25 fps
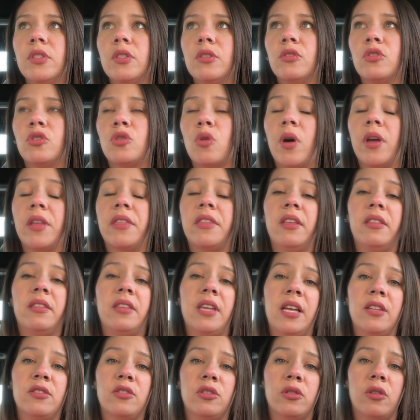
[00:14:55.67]
So I think
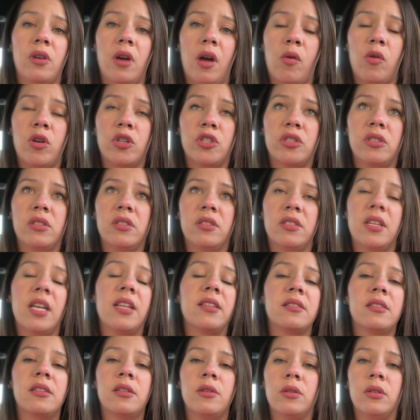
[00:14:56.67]
the answer to that question is
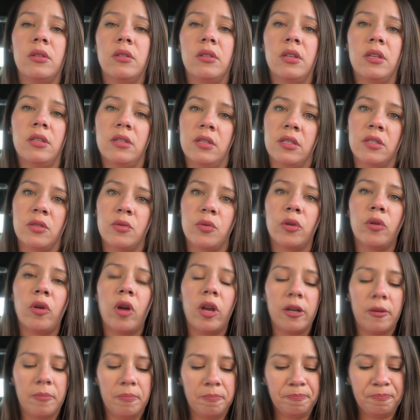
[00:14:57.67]
yes, he does
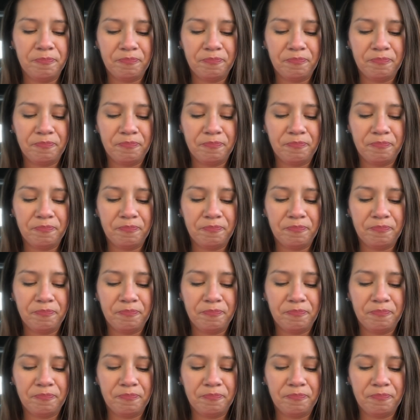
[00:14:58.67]
regret it.